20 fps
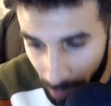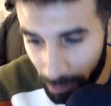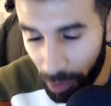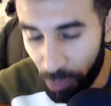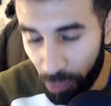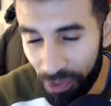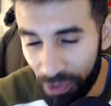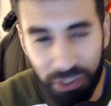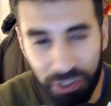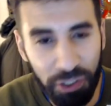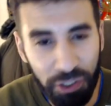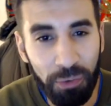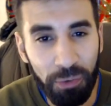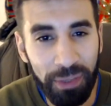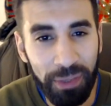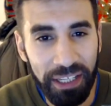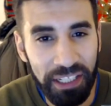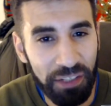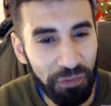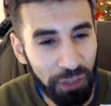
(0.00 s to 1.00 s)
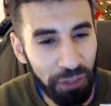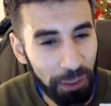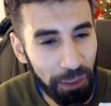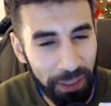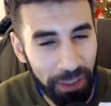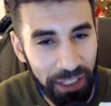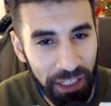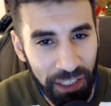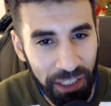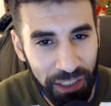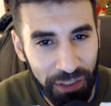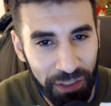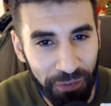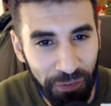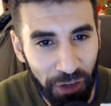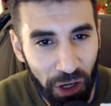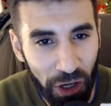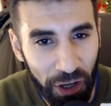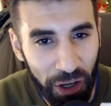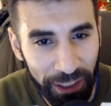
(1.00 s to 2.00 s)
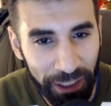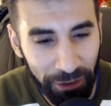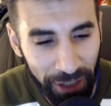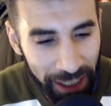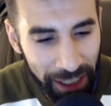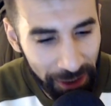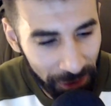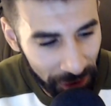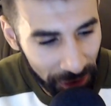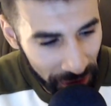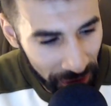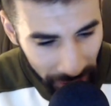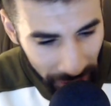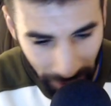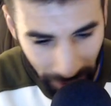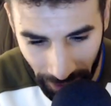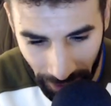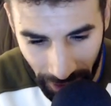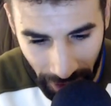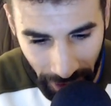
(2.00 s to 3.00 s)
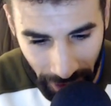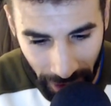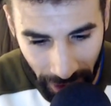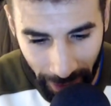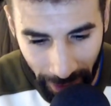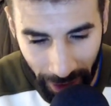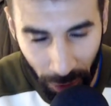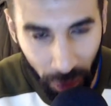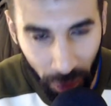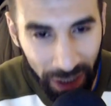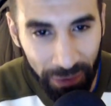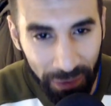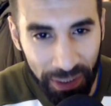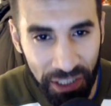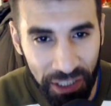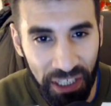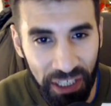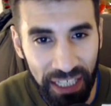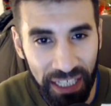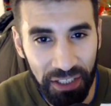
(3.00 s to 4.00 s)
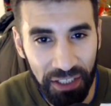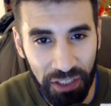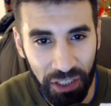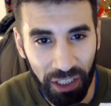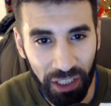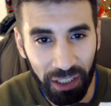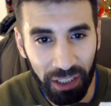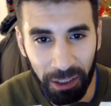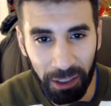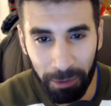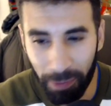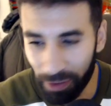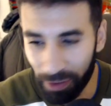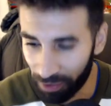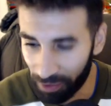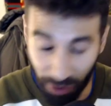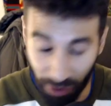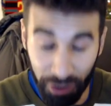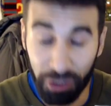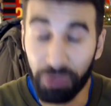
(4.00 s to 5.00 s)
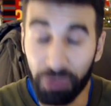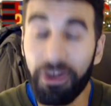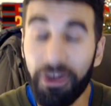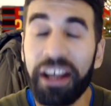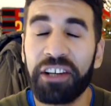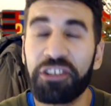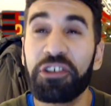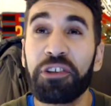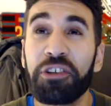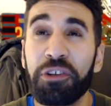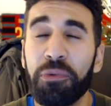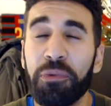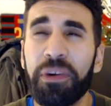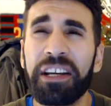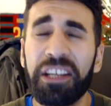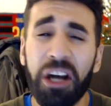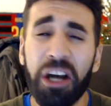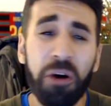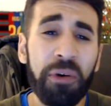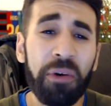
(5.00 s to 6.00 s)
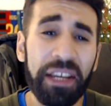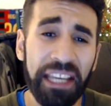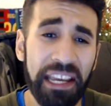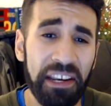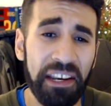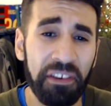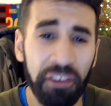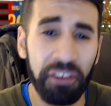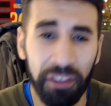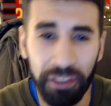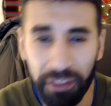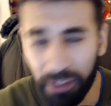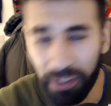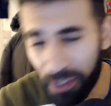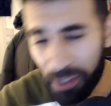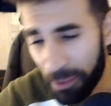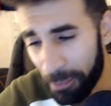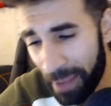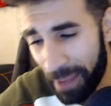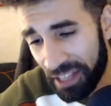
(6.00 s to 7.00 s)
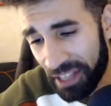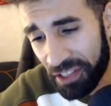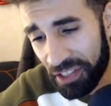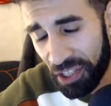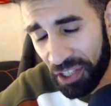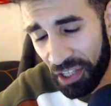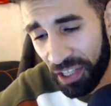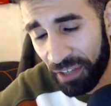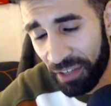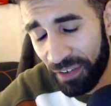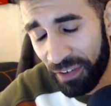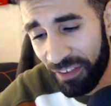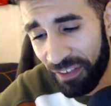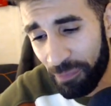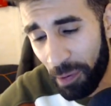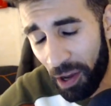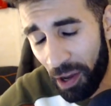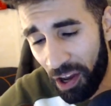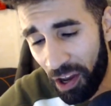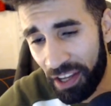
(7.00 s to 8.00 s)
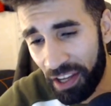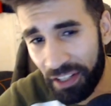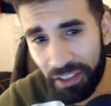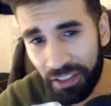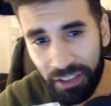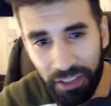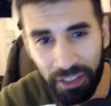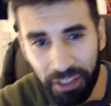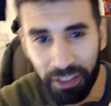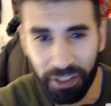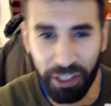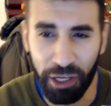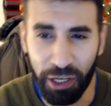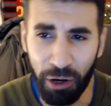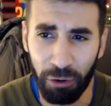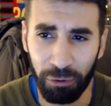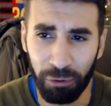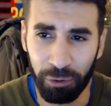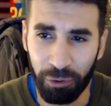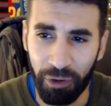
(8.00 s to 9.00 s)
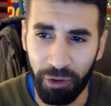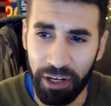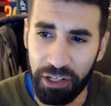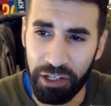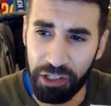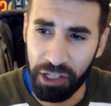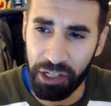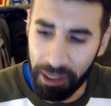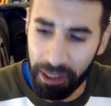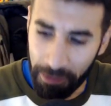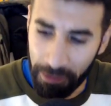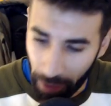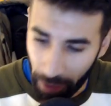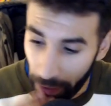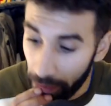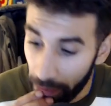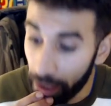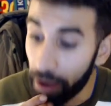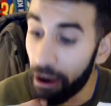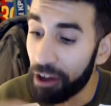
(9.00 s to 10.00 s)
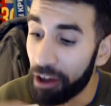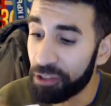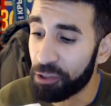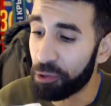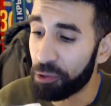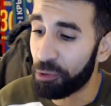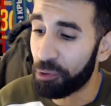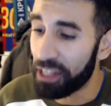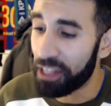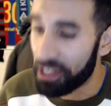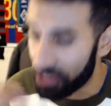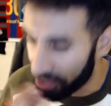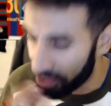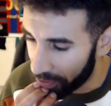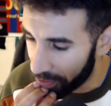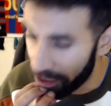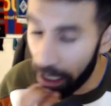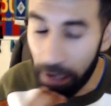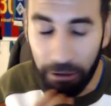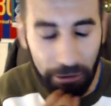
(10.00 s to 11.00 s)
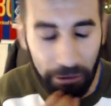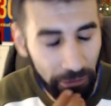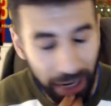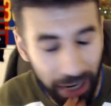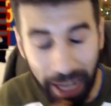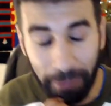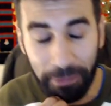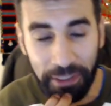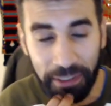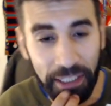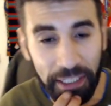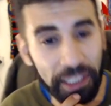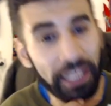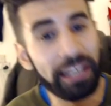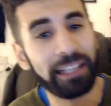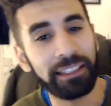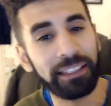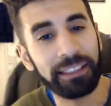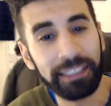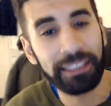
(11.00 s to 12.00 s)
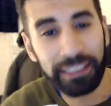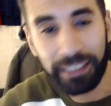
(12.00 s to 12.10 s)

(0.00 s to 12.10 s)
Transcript: but with so many different opinions flying around about where we stand as a club, the direction that we're going in, the mess that they've left behind, the old regime, Ozil this, and uh, Ramsey that.